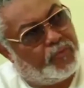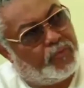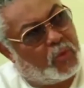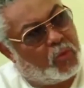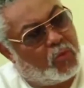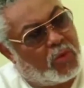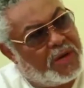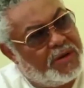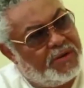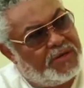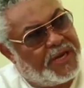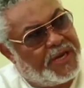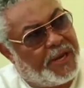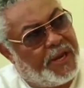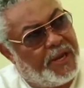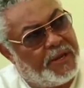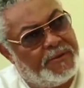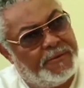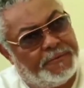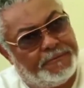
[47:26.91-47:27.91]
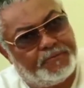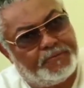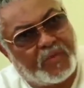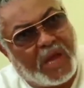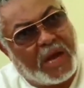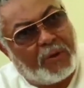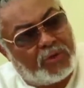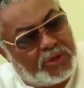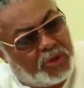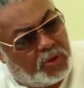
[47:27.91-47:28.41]
One day,
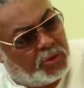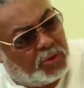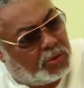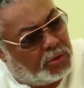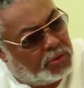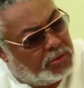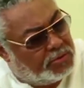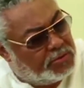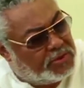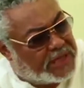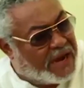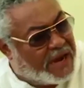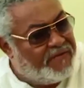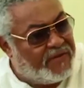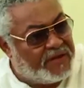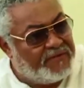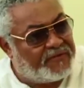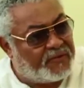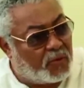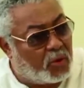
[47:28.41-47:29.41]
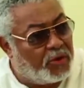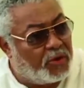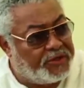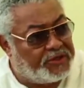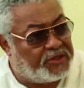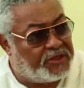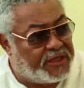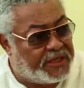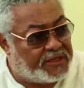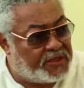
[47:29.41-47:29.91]
I would go diving for
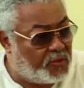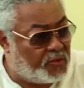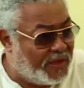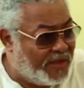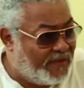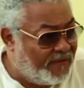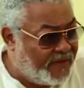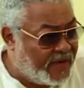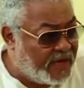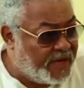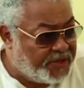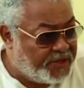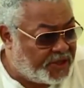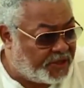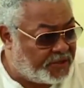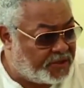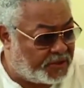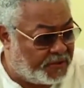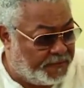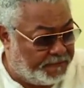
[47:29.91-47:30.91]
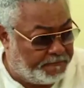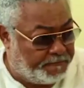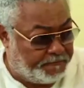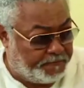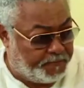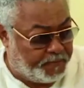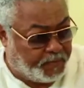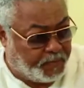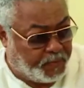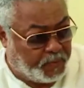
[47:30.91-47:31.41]
oysters with the villagers.
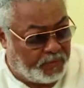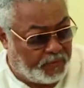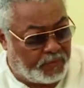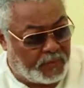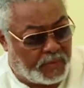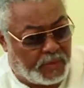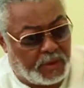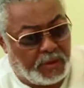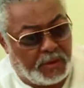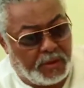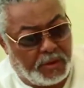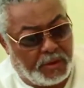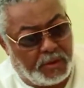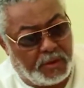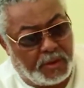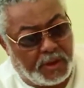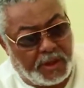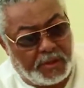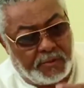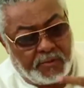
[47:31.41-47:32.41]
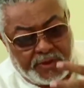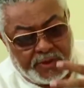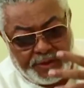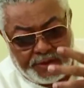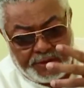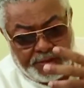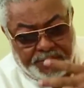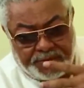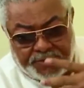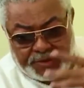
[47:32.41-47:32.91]
And we
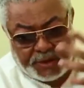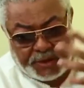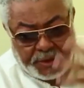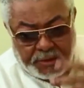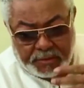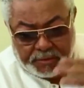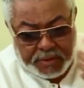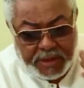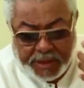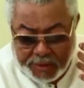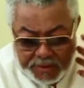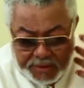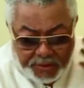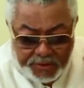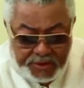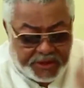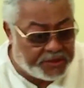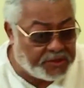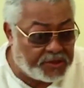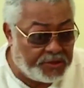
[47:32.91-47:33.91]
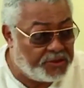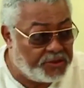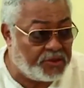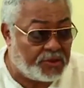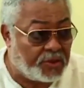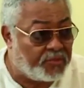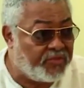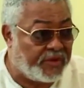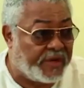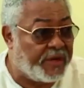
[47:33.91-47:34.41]
used, you just use
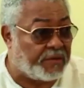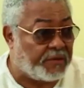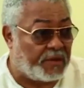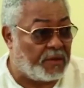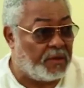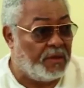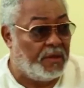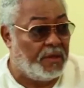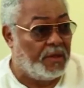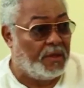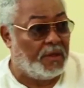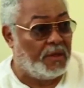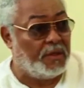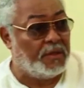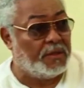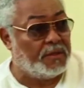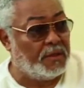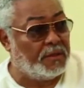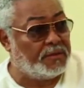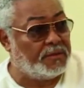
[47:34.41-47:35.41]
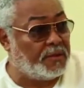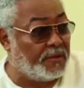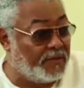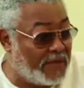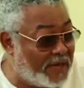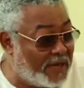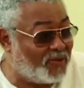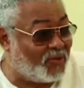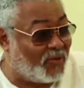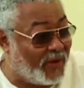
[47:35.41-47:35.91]
your breath. So
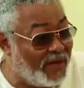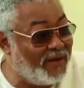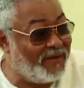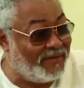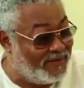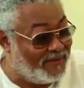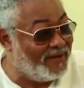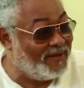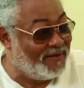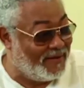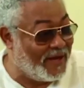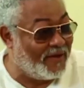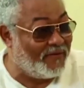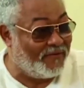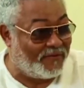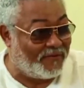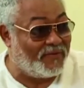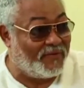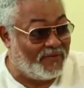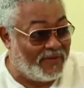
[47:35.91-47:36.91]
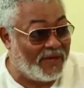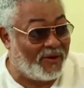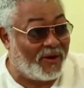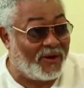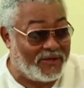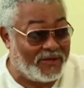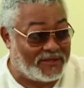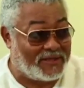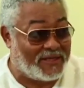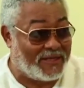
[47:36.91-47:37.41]
that way, it gave the
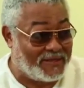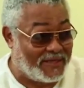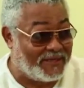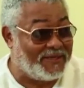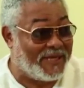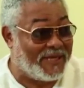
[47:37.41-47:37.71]
oysters a